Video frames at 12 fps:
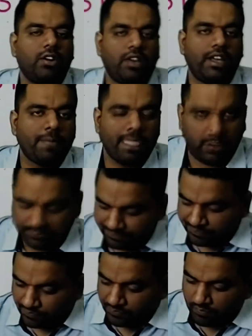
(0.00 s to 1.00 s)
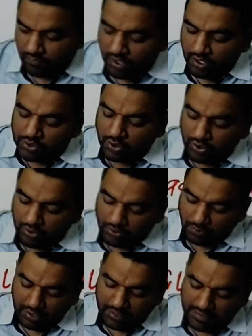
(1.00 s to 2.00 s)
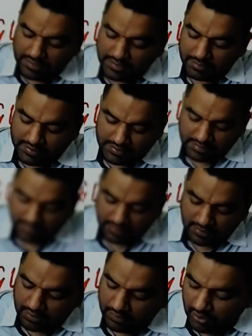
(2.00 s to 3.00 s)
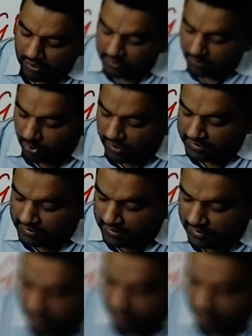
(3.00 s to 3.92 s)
Okay, now, so protein breaking substance we call as protease,